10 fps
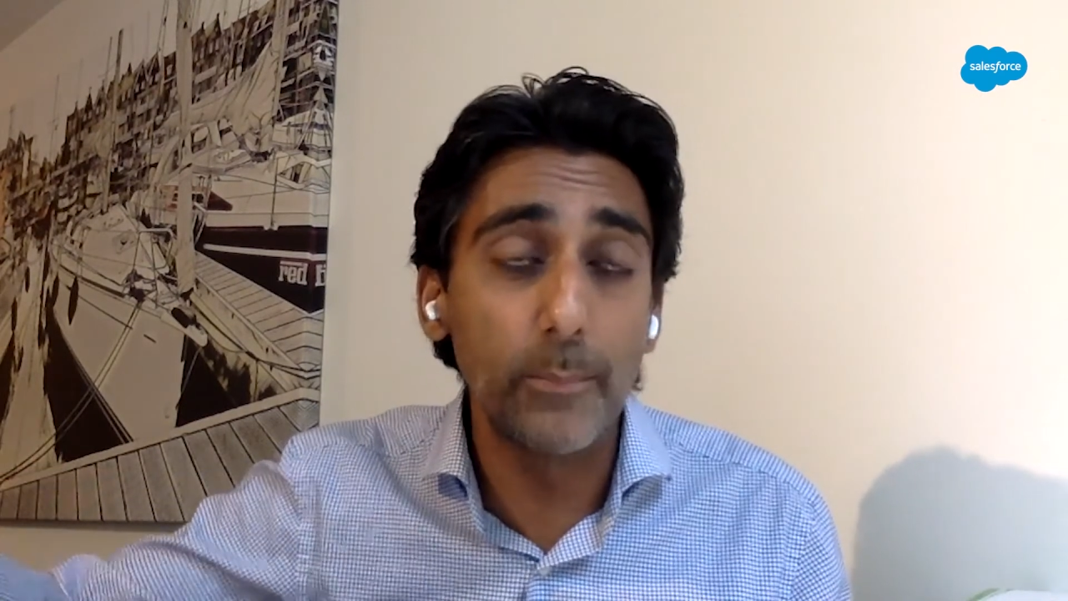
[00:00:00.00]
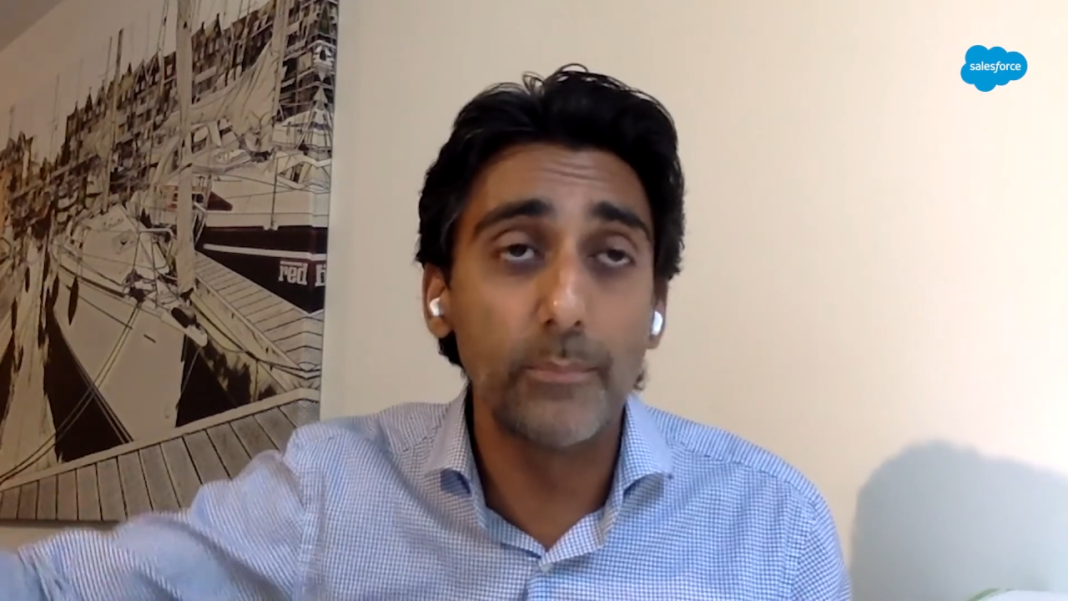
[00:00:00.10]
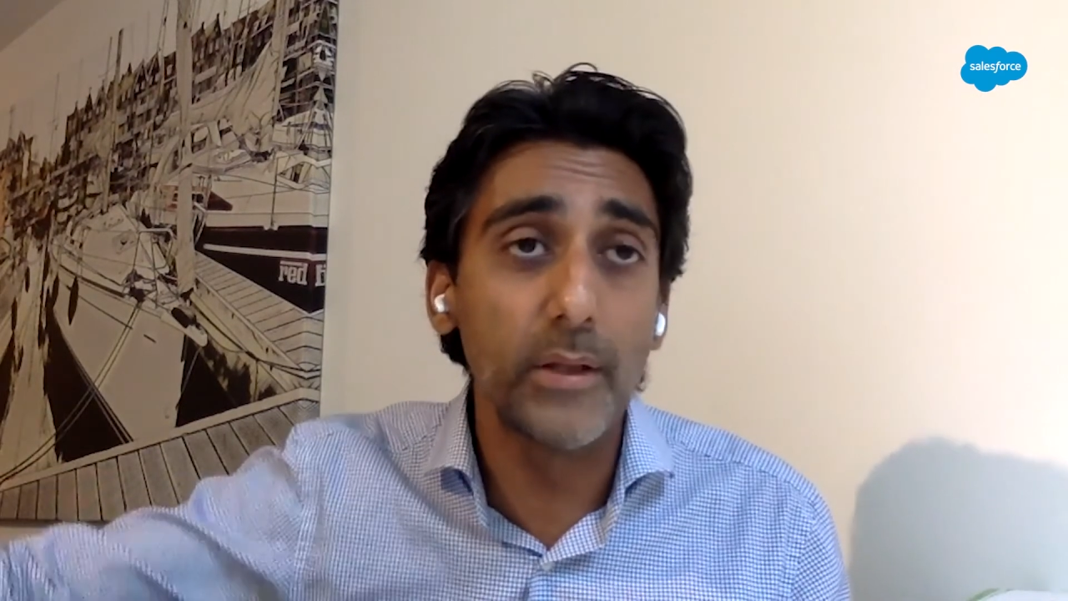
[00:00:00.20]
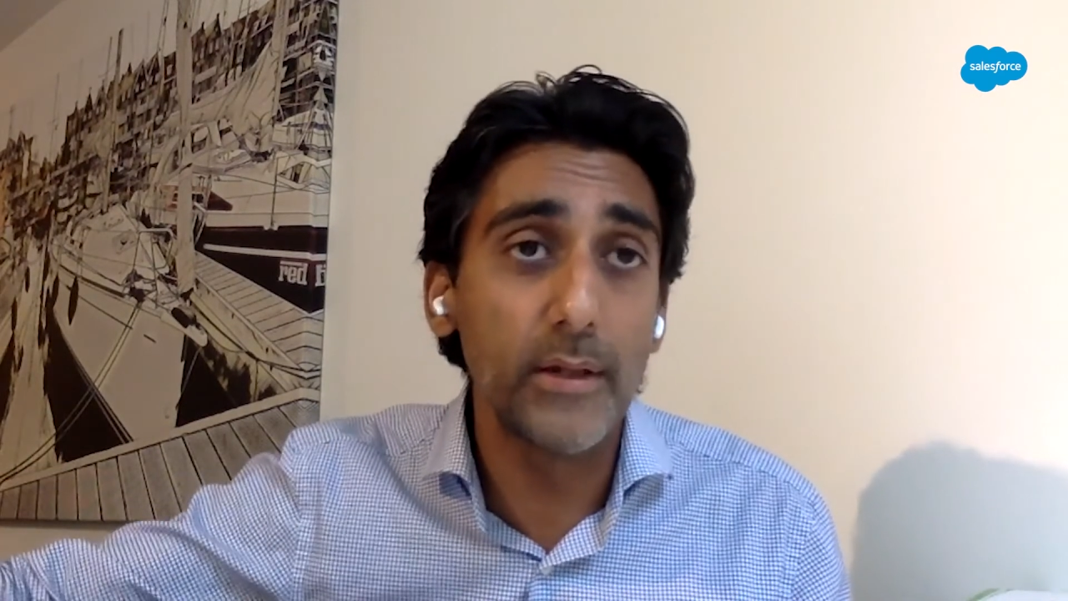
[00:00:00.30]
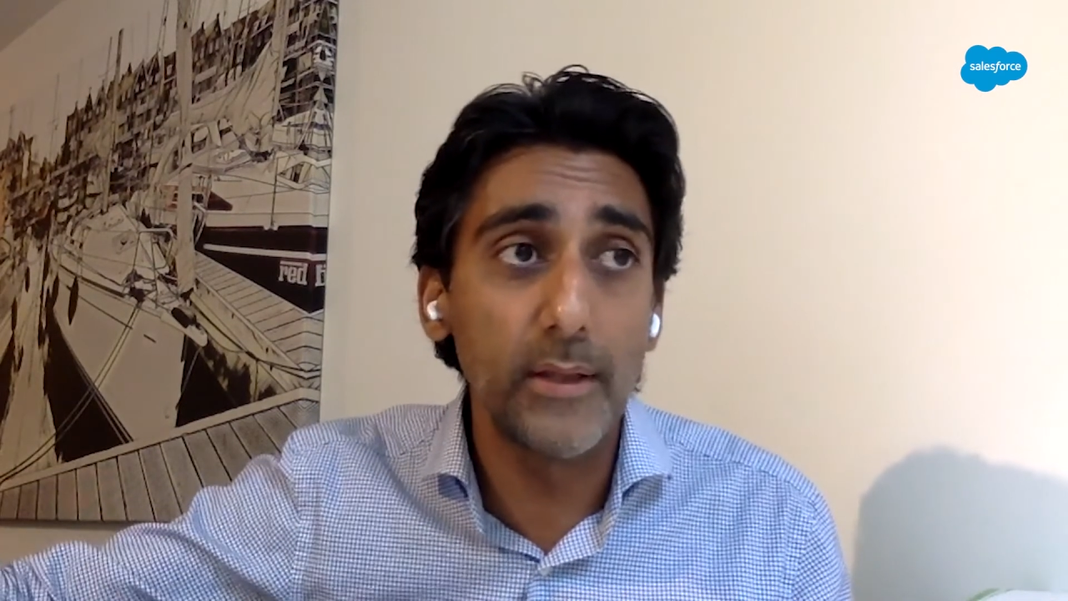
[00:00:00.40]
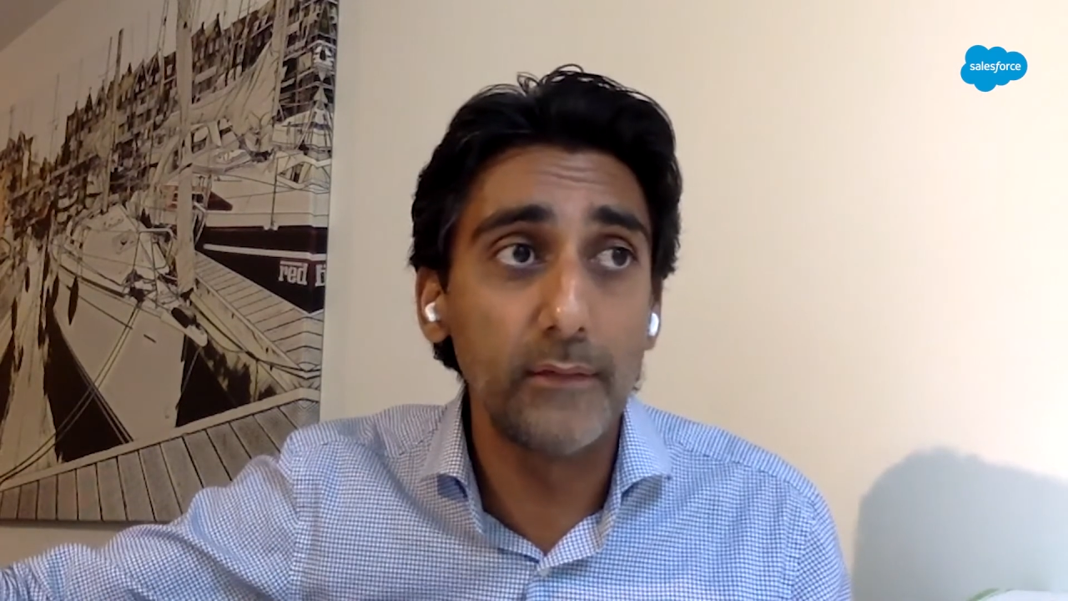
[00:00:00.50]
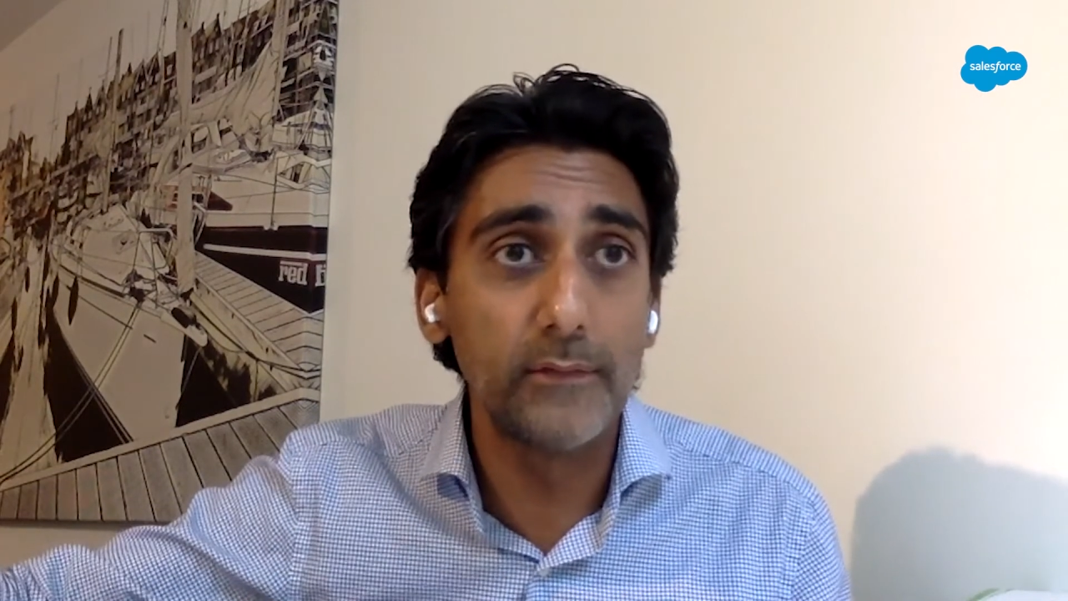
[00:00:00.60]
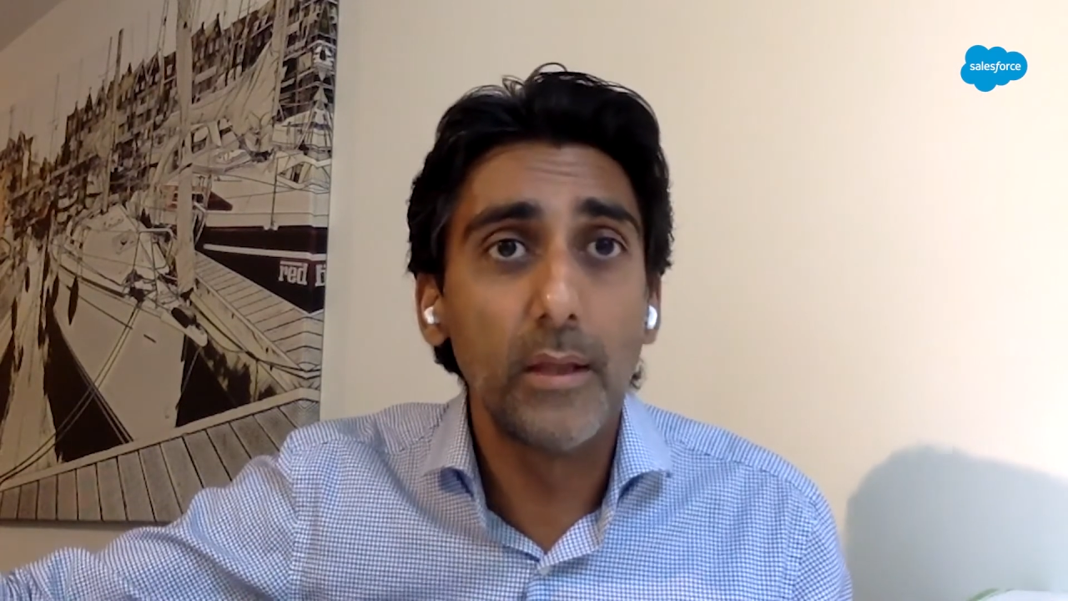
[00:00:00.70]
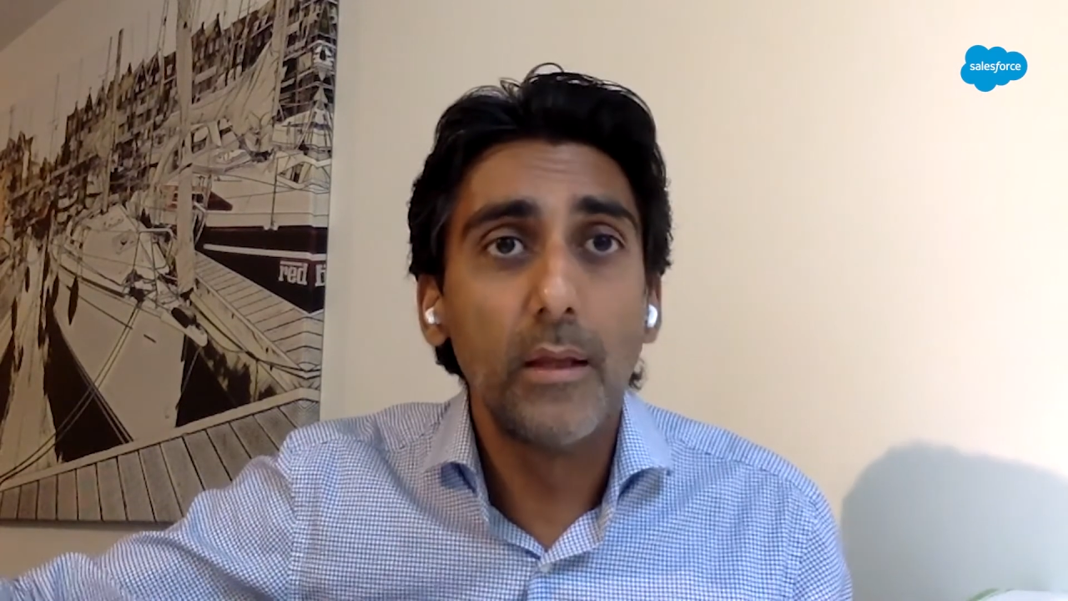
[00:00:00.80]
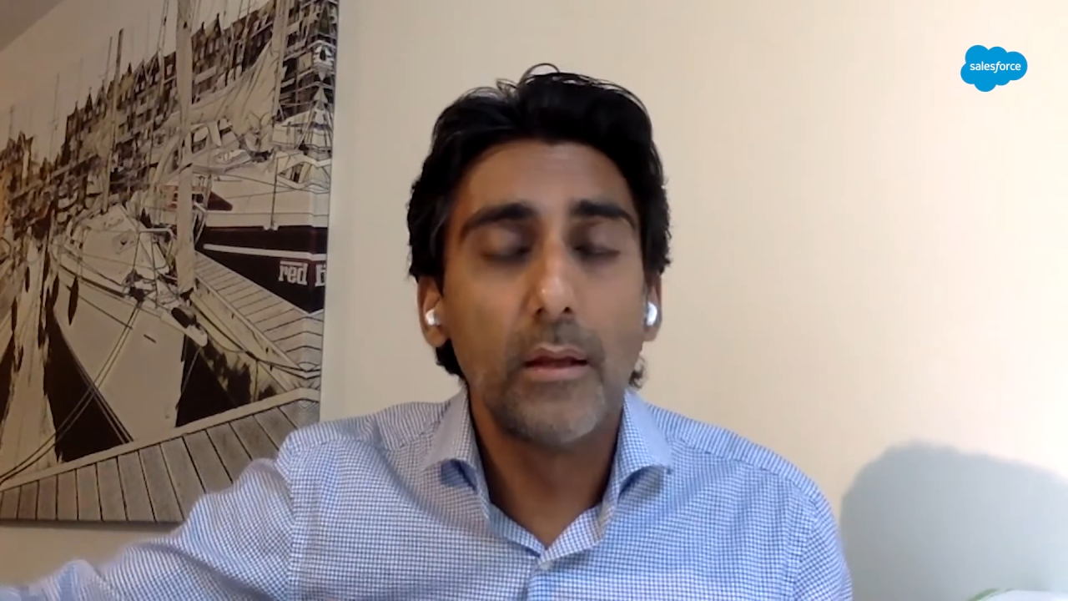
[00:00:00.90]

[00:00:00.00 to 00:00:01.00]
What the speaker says: capabilities.